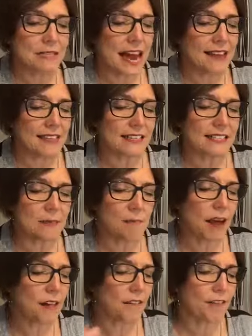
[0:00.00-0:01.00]
like the
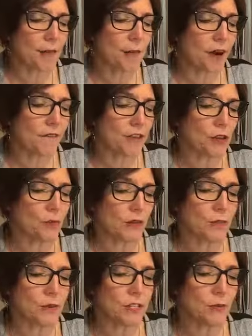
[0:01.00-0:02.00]
smell of the perfume
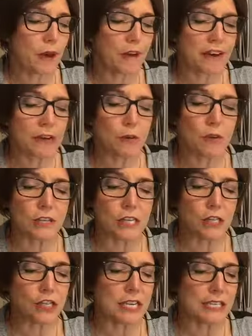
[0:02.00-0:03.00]
with which Mary
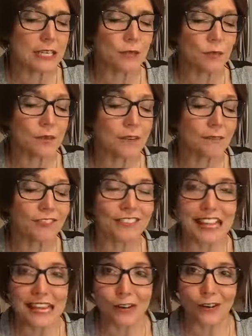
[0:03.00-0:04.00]
anointed Jesus would have
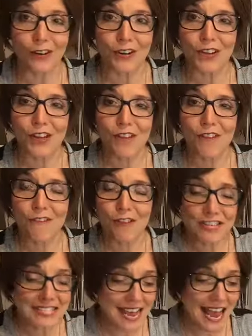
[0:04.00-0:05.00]
lingered
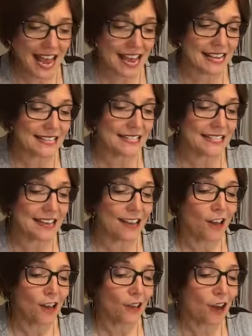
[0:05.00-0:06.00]
for days.
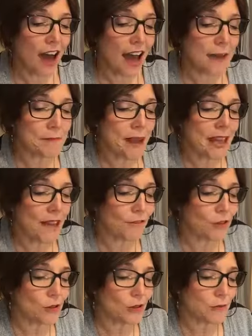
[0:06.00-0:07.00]
God may have
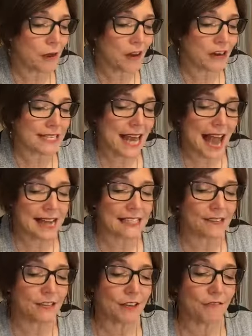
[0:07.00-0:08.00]
used Mary's
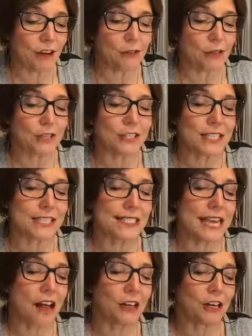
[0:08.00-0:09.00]
active devotion to
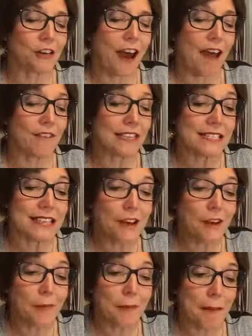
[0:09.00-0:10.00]
telegraph a
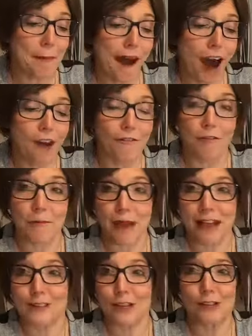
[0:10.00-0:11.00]
subtle but powerful
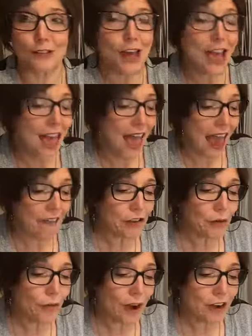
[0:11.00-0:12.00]
message.
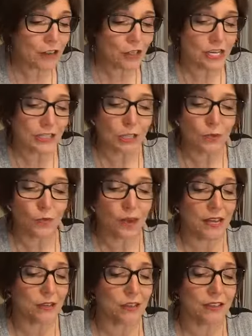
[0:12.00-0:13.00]
Everywhere Jesus
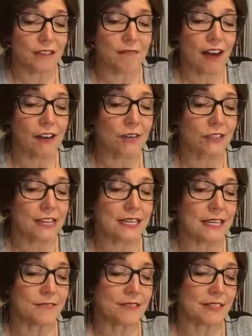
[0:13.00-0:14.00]
went during the final
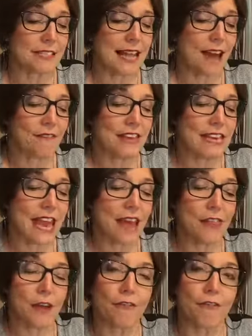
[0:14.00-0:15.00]
days of his life, he
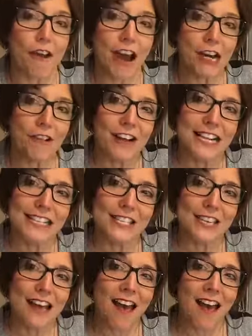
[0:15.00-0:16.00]
had the
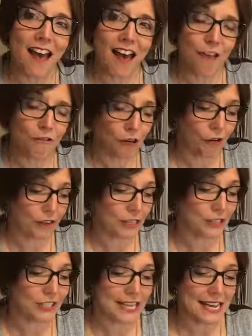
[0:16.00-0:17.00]
fragrance of
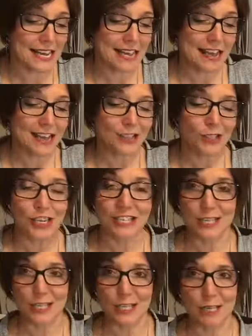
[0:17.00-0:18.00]
royalty.
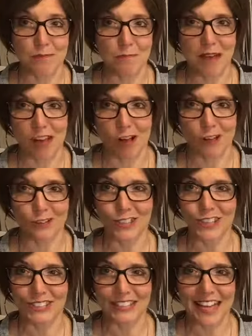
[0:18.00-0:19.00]
Jesus
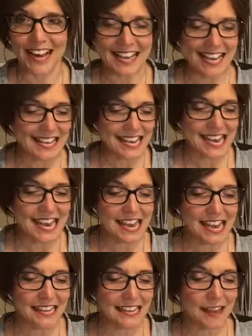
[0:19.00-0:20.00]
smelled like a
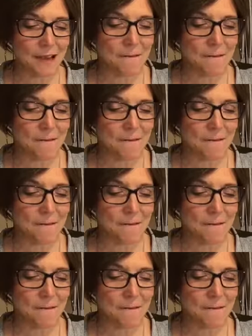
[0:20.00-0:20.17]
king.